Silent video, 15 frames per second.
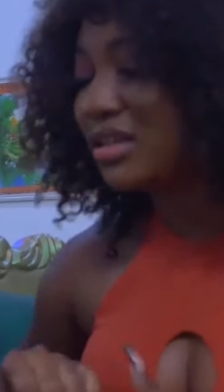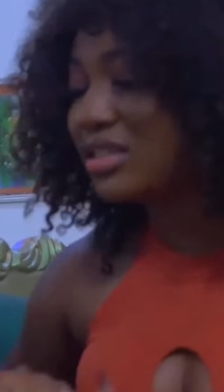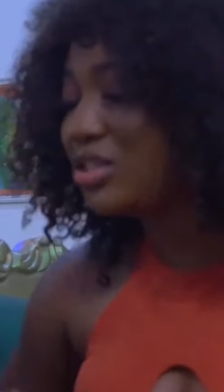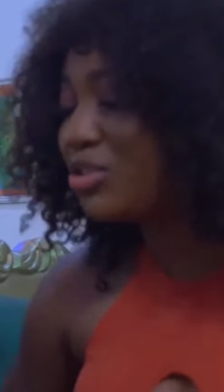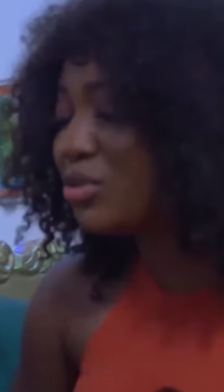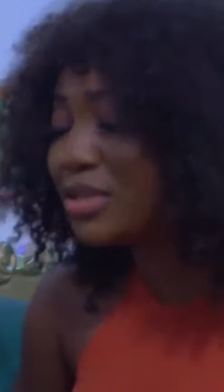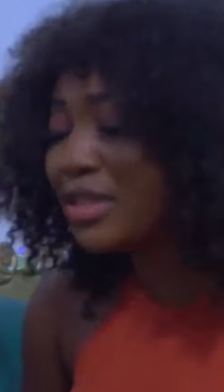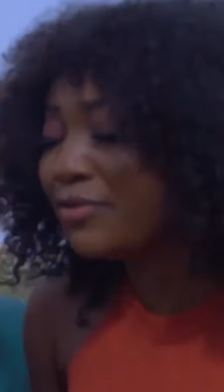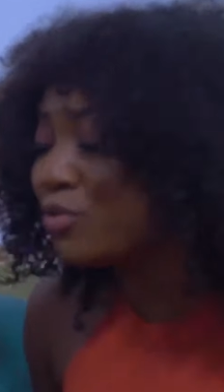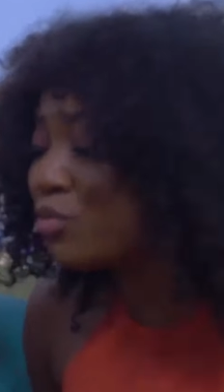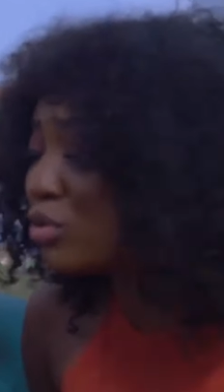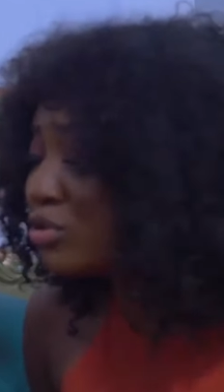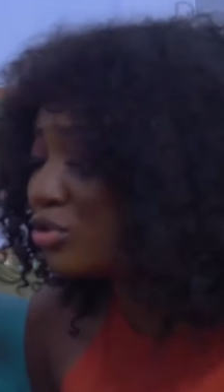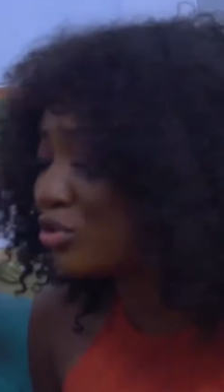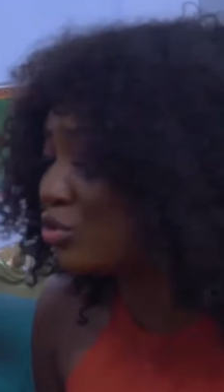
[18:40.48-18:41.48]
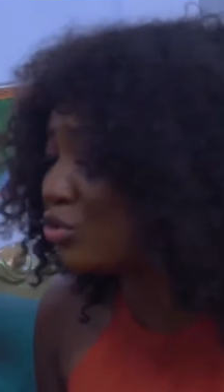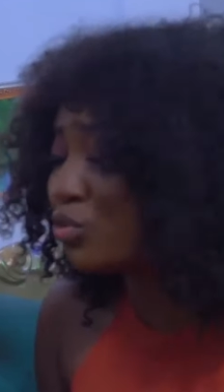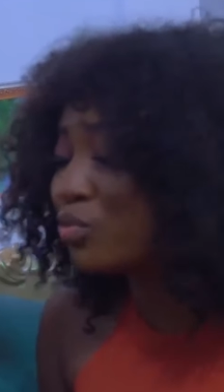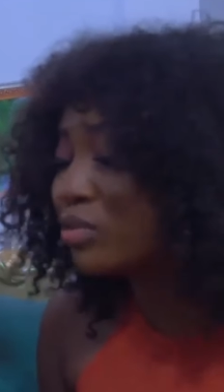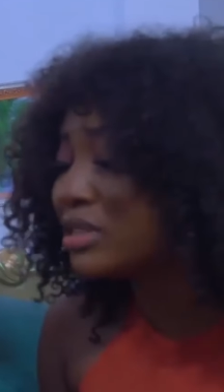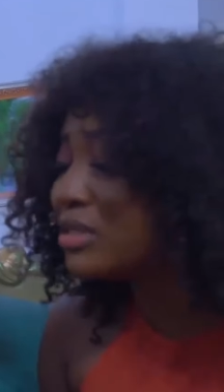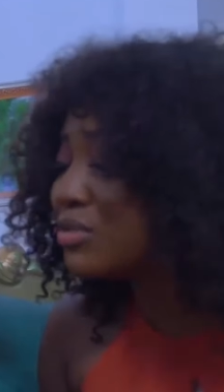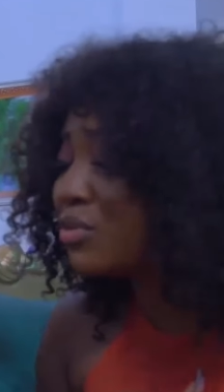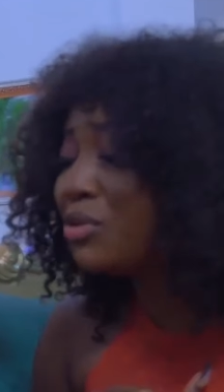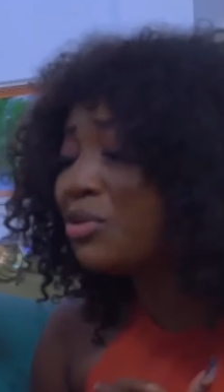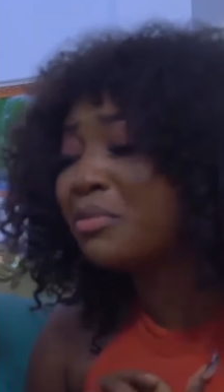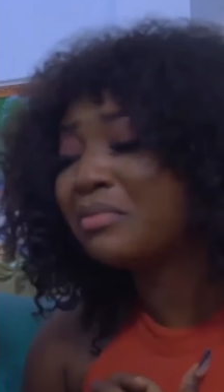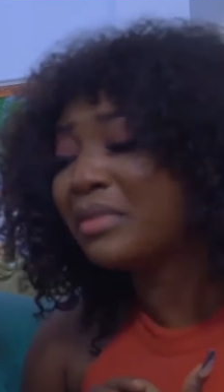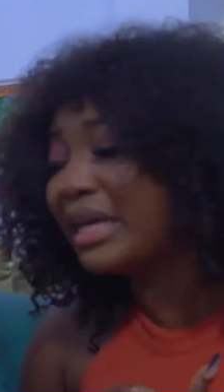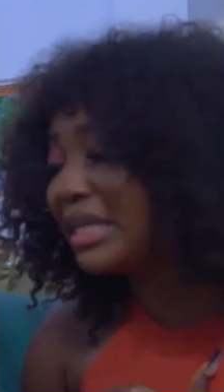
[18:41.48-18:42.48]
She doesn't even want you to do what is on
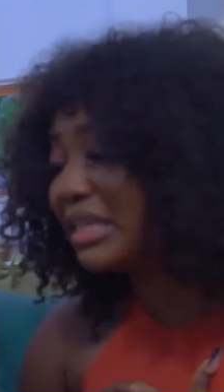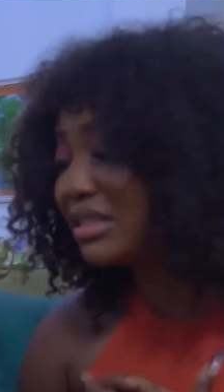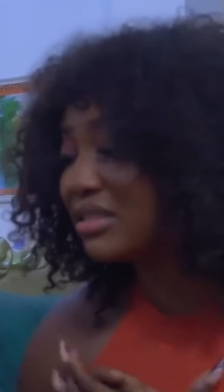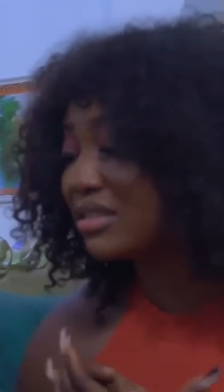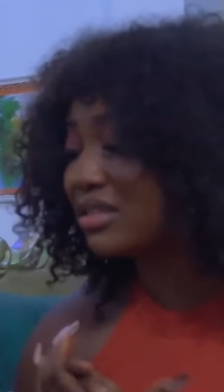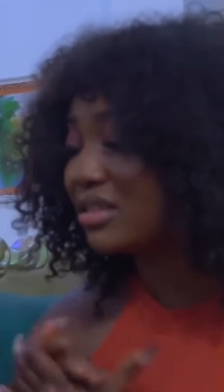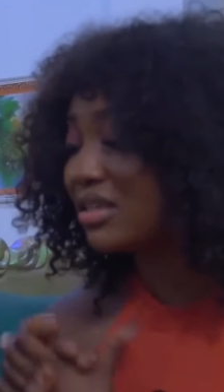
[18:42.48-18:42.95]
your mind.